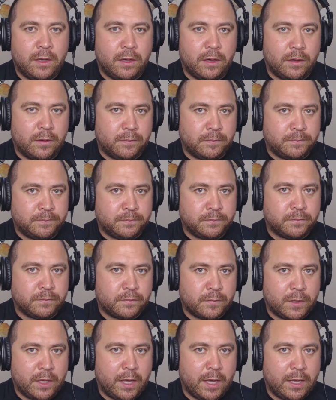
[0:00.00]
um,
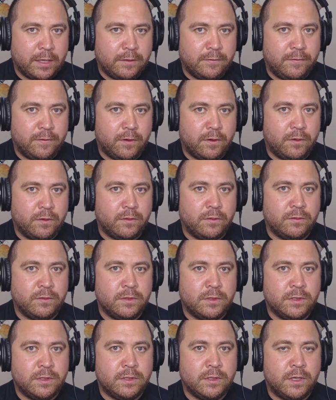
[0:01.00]

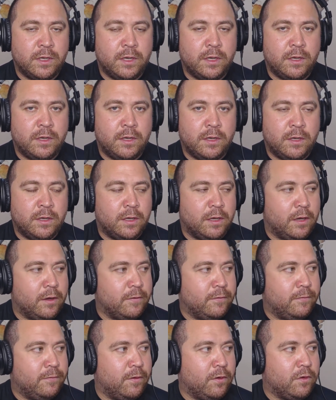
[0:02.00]
headphones,
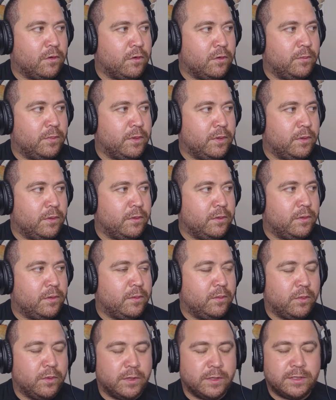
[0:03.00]
a vocal
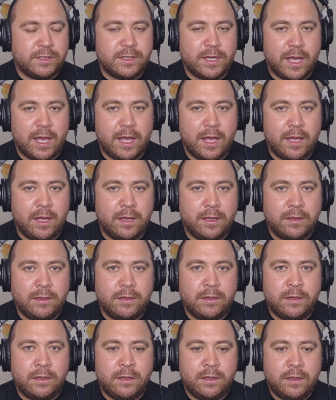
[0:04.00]
booth with a
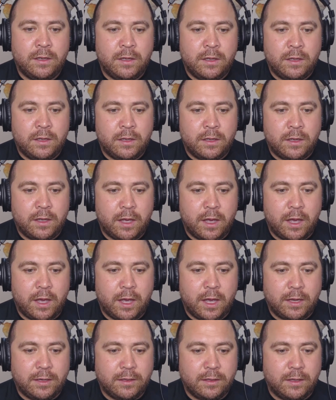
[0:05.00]
stand, I
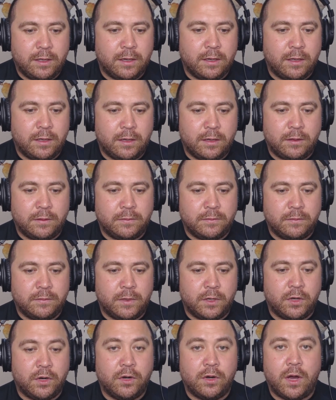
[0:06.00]
had to get um,
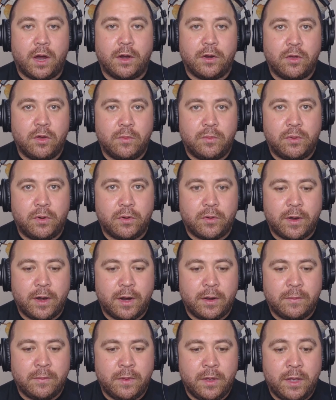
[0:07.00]
a good audio
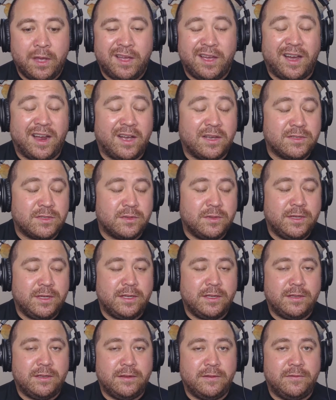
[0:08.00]
program. I also
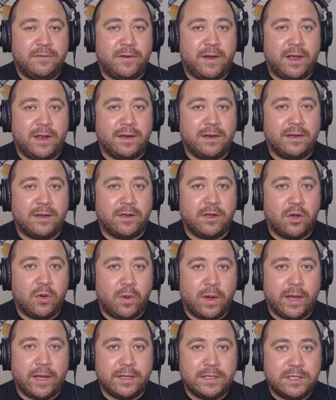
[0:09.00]
needed to find a
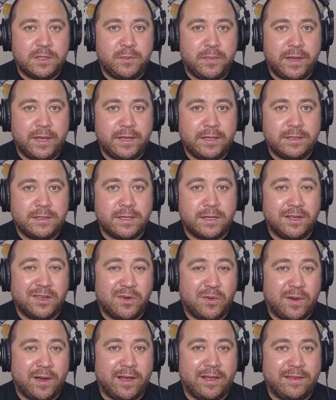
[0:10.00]
quiet space and a
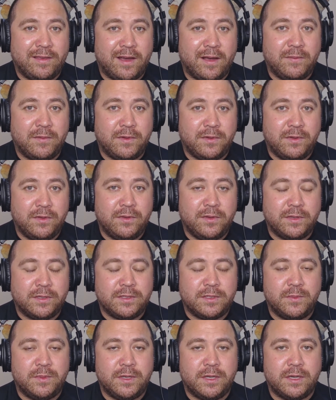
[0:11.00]
quiet time to do
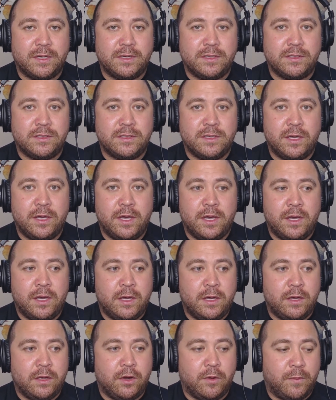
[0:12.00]
this because
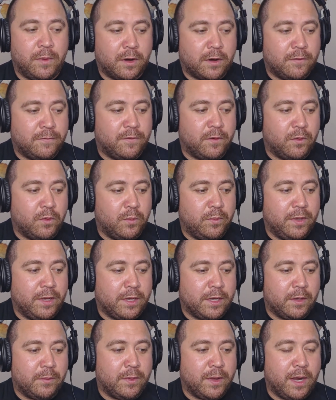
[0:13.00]
your microphone will
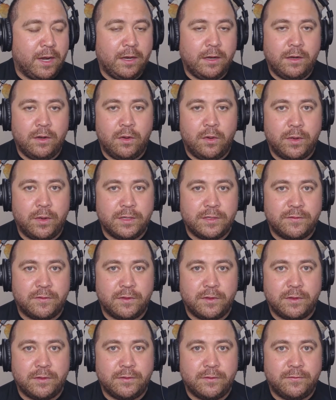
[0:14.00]
pick up any noise for
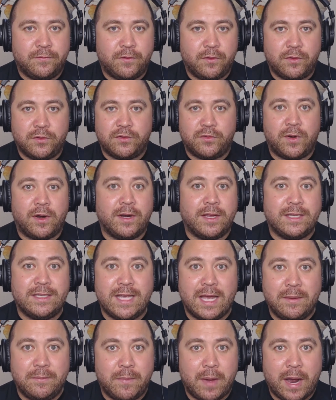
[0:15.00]
the for the surrounding
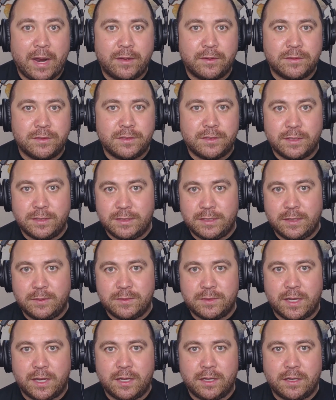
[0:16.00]
10 miles it
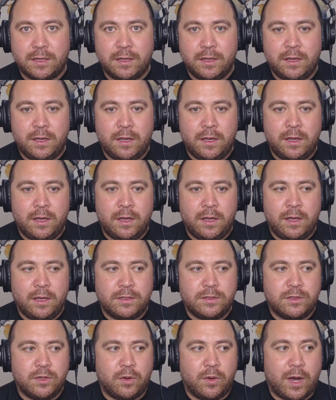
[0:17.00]
seems like.
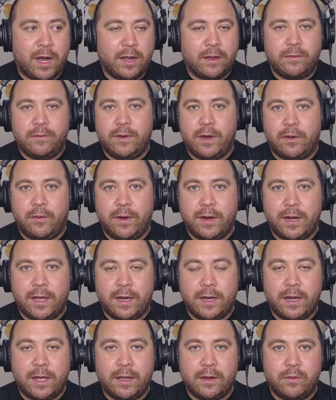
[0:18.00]
So I narrate
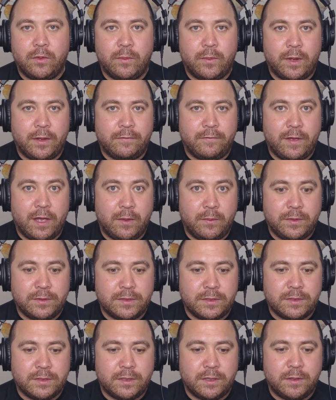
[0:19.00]
at night when my family's
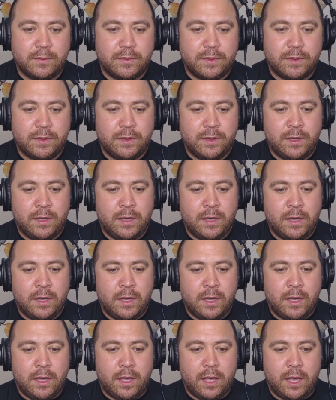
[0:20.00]
asleep.
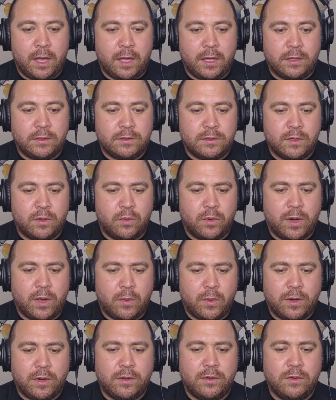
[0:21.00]
And so what I
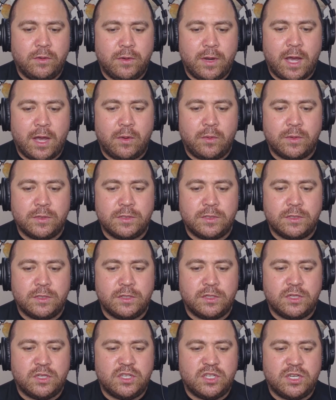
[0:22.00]
want to do now is
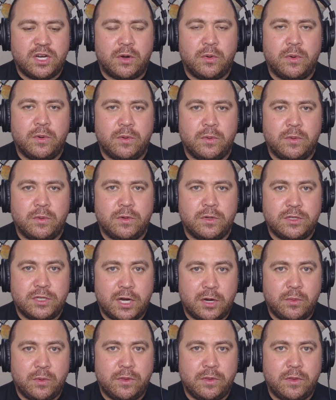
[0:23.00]
just share with,
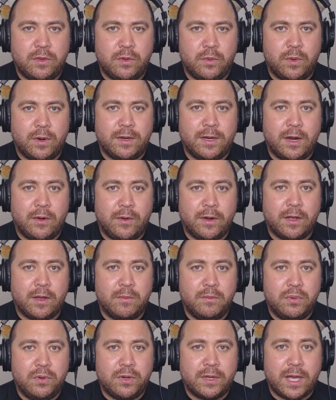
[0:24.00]
share with you what narrating a
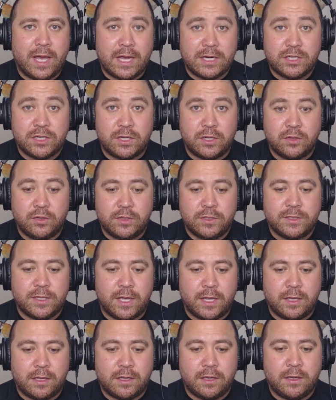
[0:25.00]
book actually looks
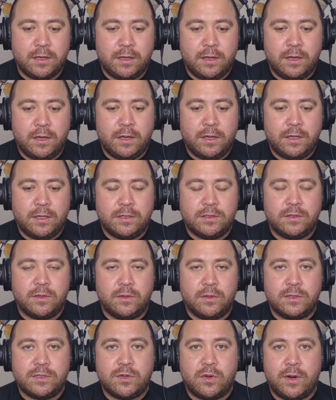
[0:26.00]
like. So
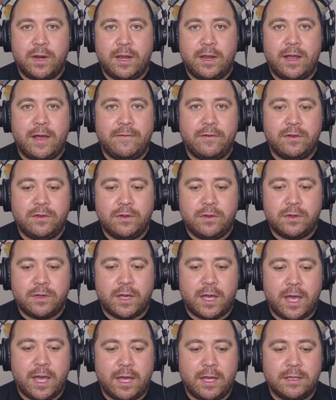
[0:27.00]
let's go ahead and have a
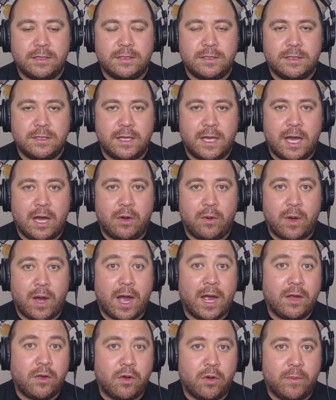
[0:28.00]
look and see how
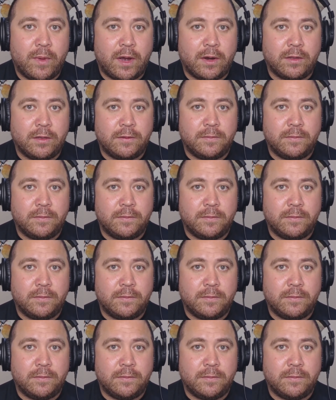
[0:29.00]
I go about